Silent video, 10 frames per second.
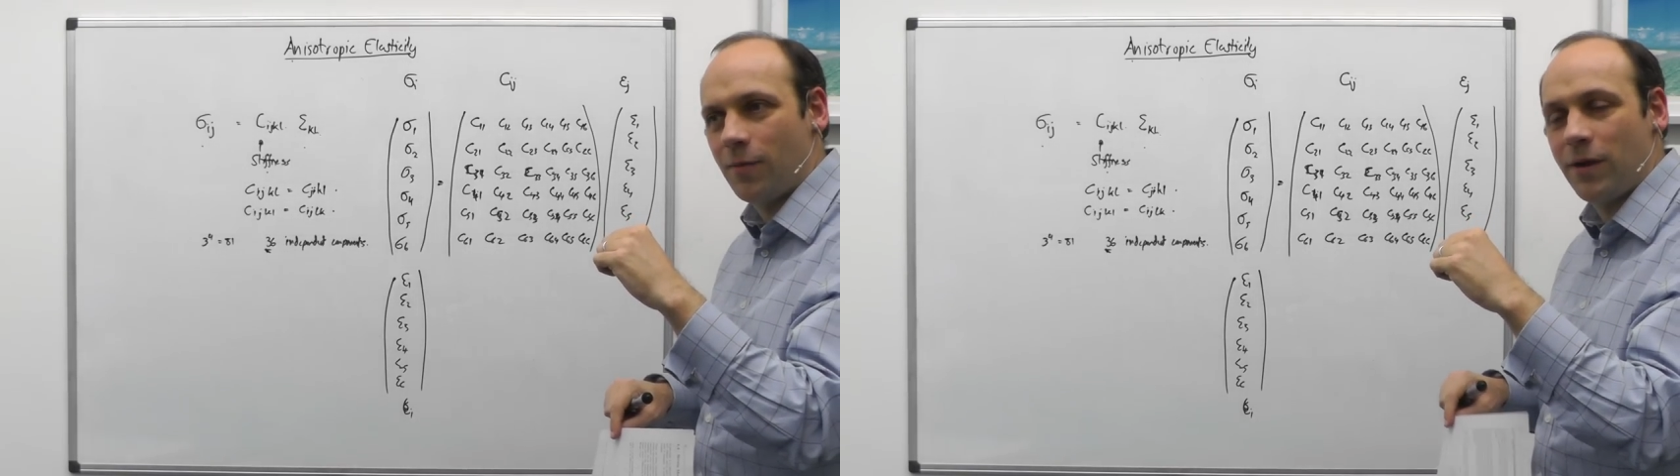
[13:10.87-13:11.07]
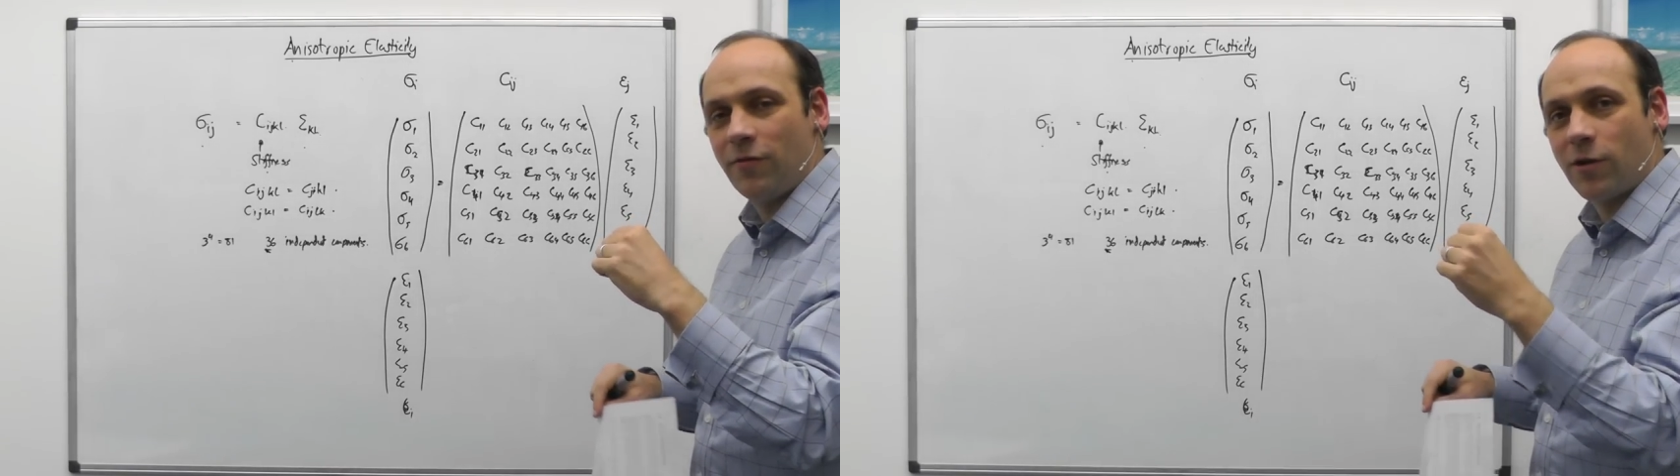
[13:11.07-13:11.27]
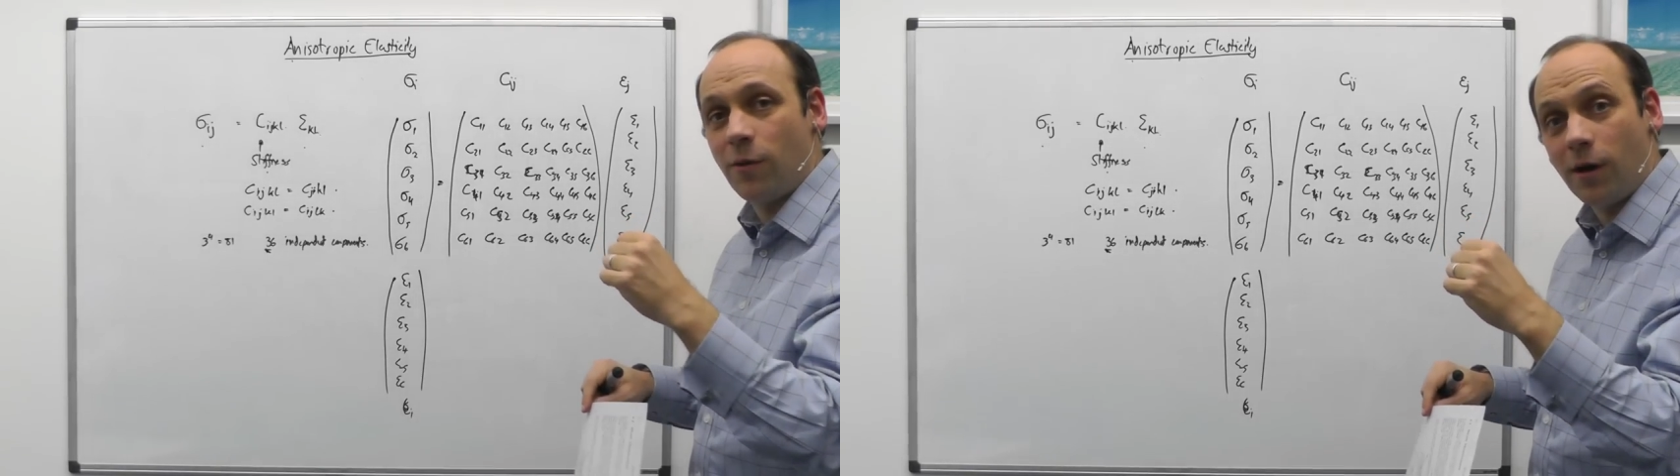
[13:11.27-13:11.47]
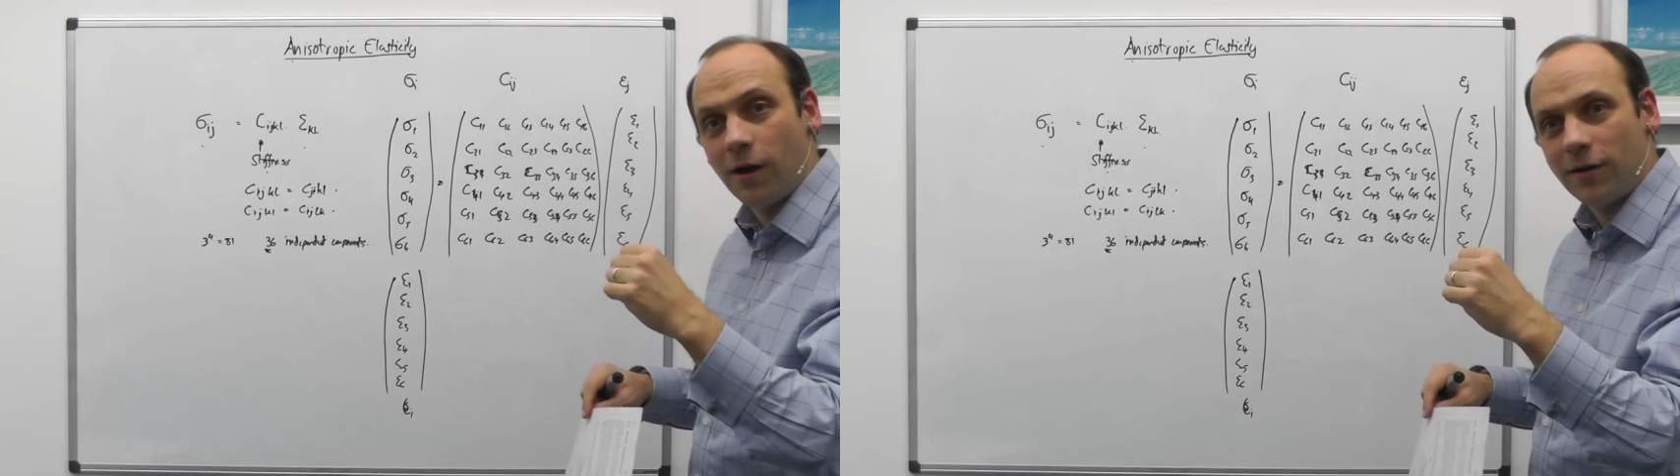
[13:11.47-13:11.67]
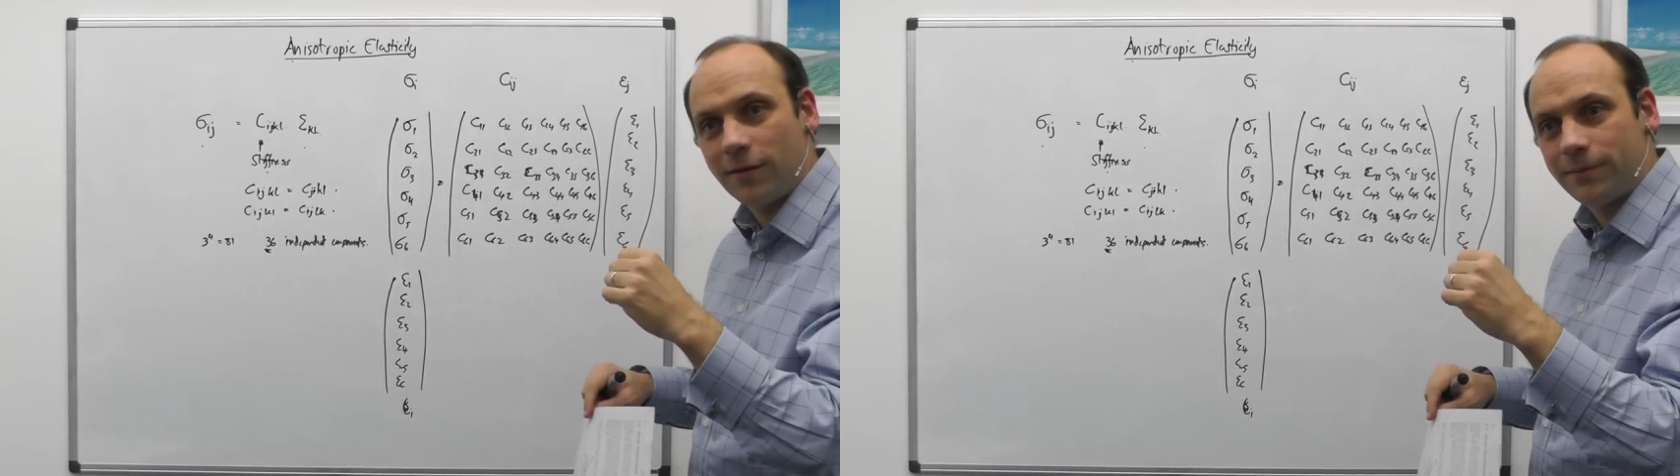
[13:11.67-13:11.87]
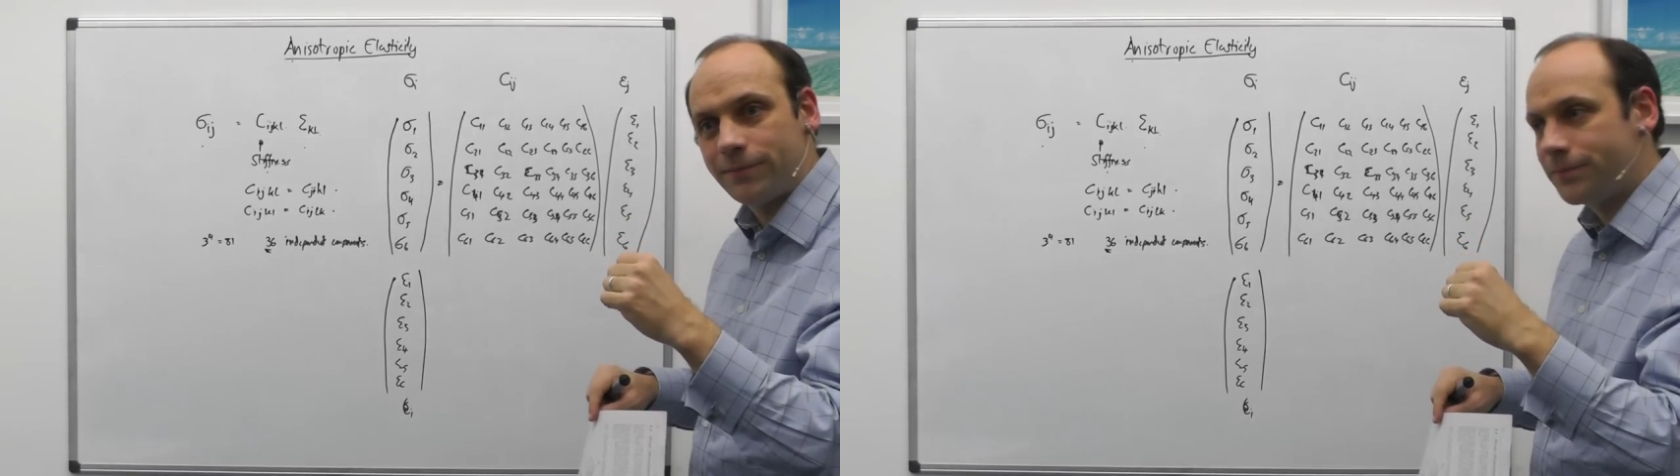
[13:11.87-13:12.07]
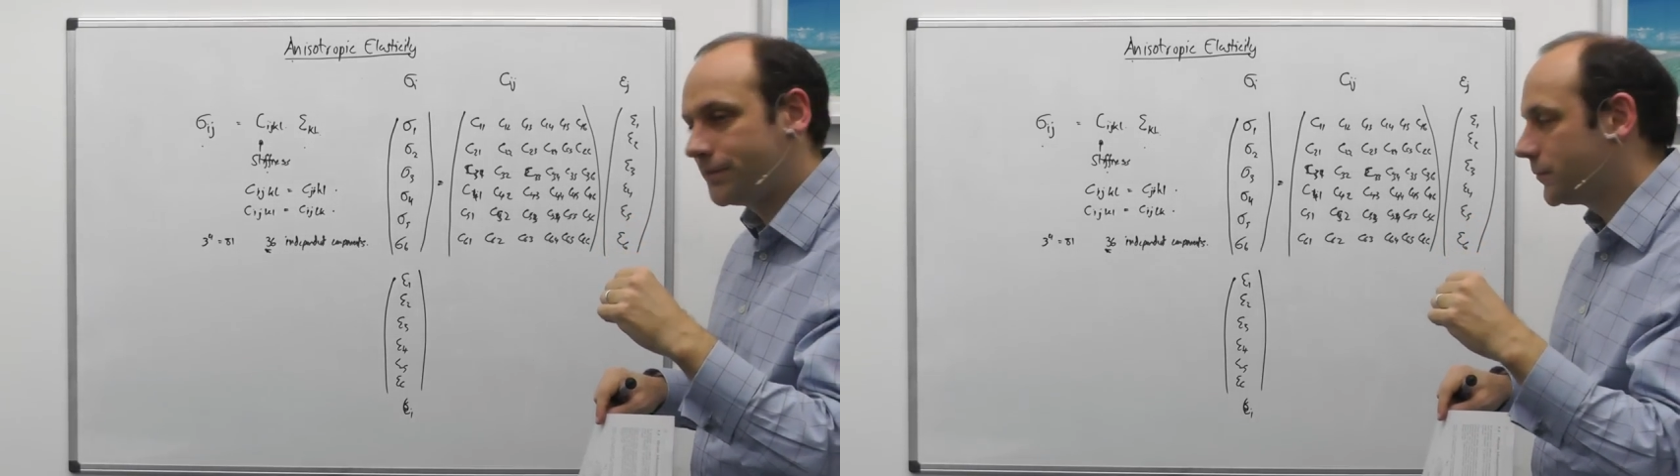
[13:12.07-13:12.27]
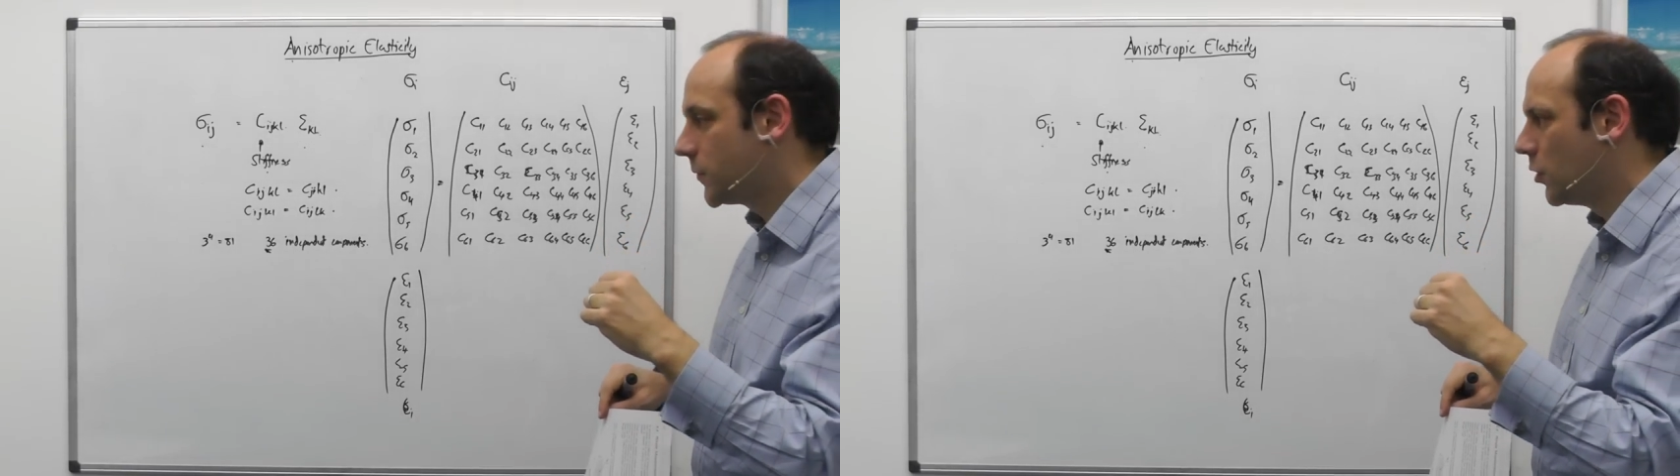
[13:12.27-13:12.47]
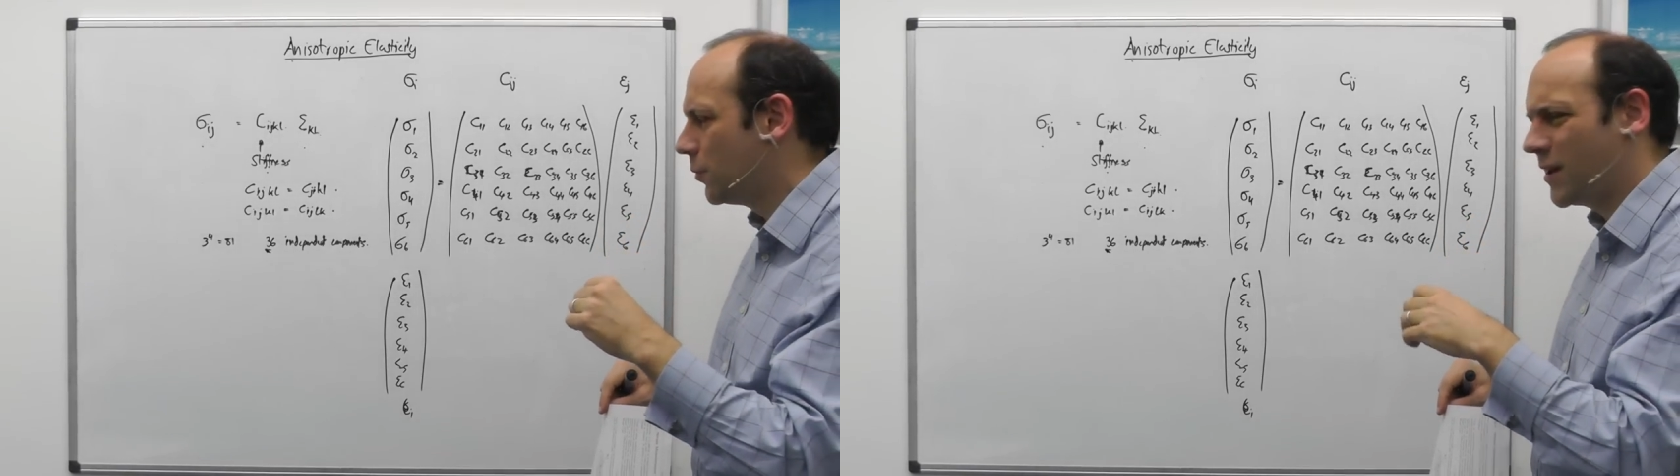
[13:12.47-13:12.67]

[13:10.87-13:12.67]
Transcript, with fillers: be required or